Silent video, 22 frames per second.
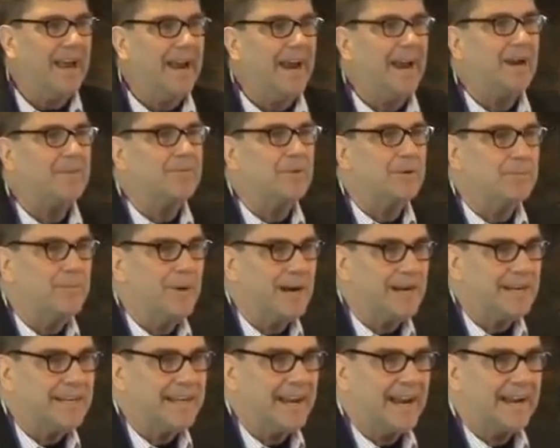
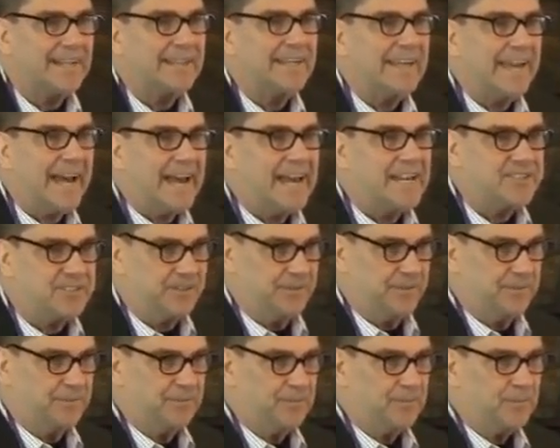Everybody had a
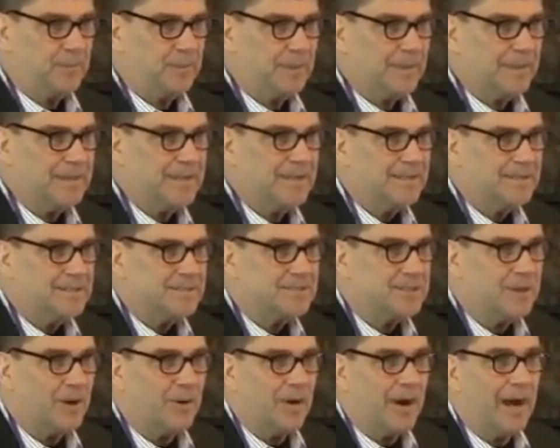gadget.
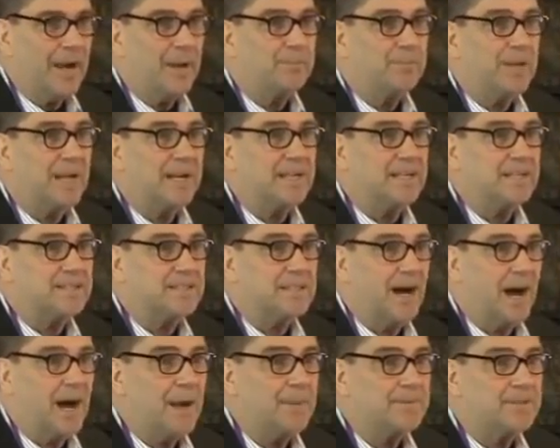So I had plenty of
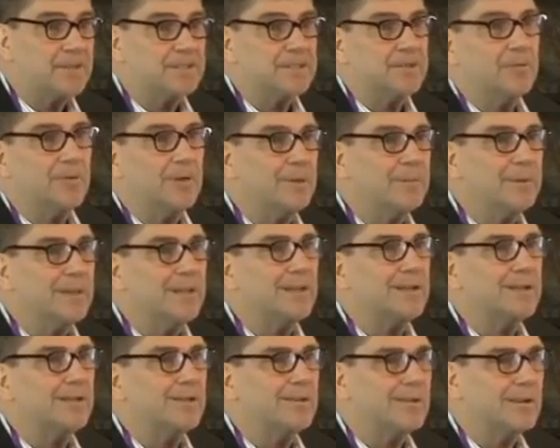time, so I said, well, let me
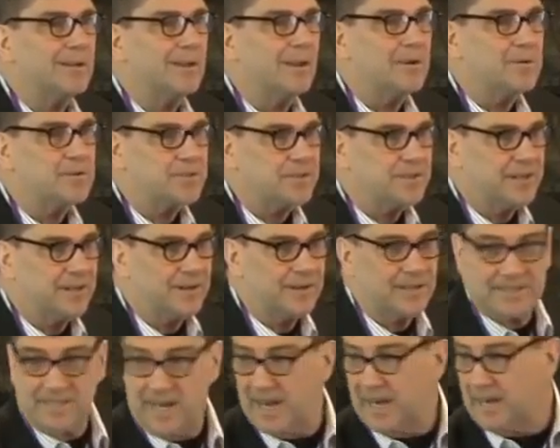look a little closer here,
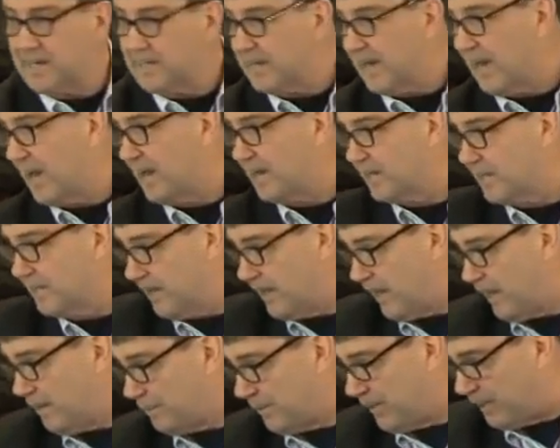because I got, a, I got an
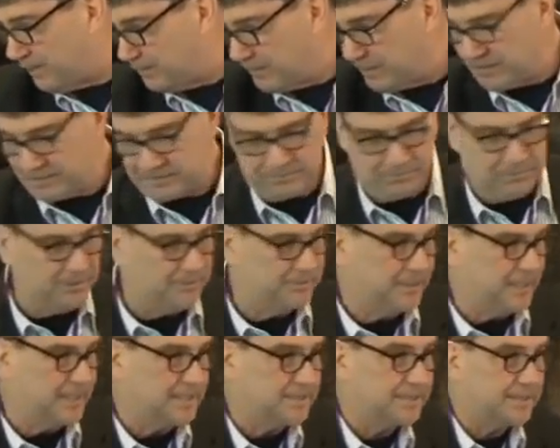iPad in my
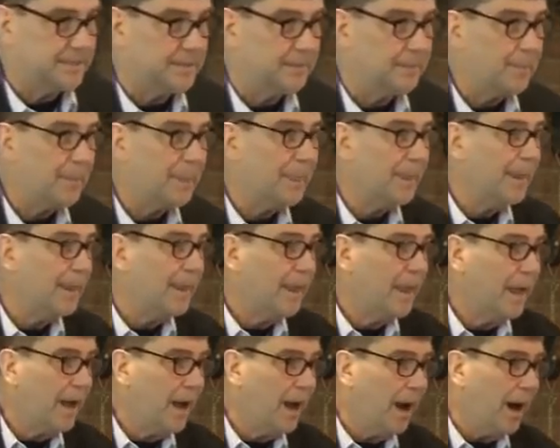briefcase here.
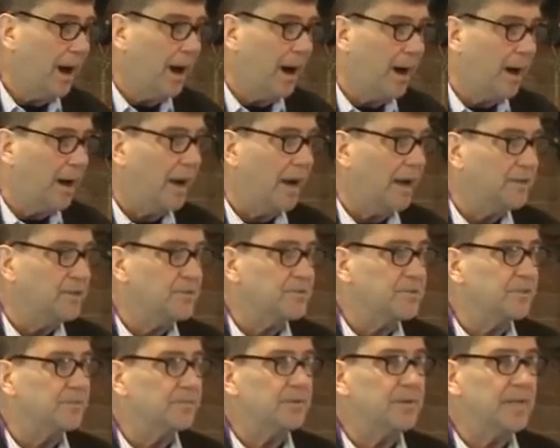Uh, I
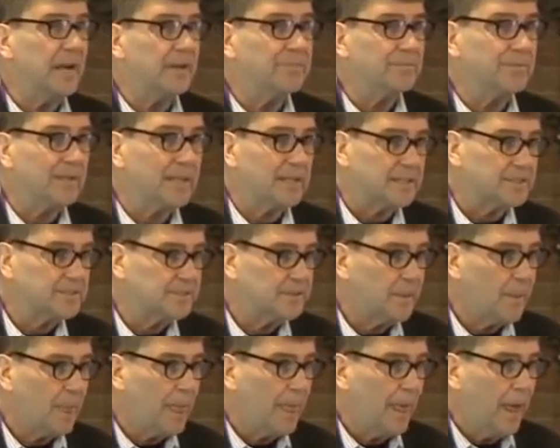use it for Netflix.
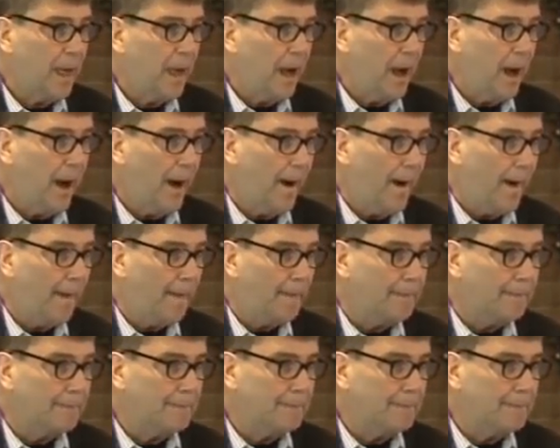Uh,